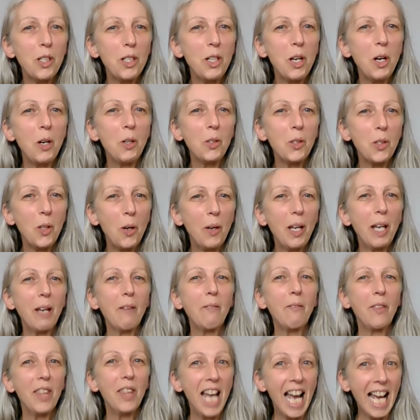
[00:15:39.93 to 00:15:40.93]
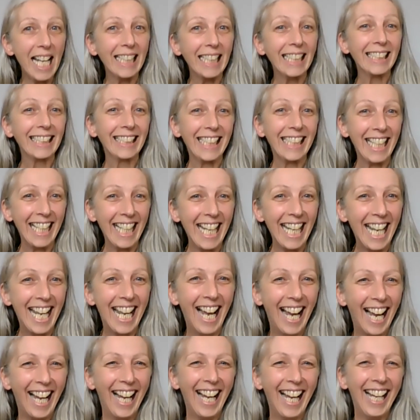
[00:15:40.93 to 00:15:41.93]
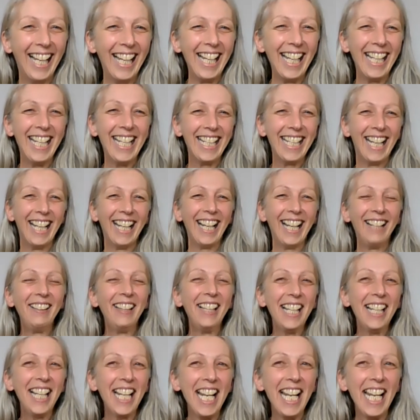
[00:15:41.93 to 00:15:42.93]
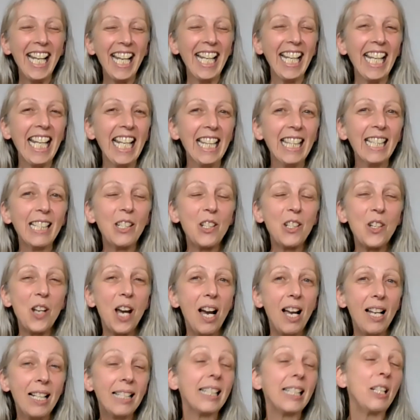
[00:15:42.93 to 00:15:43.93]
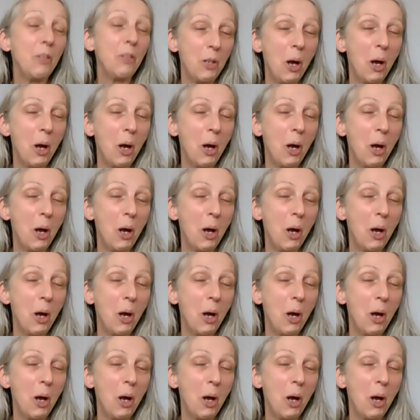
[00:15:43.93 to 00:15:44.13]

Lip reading: so if that's there in the child,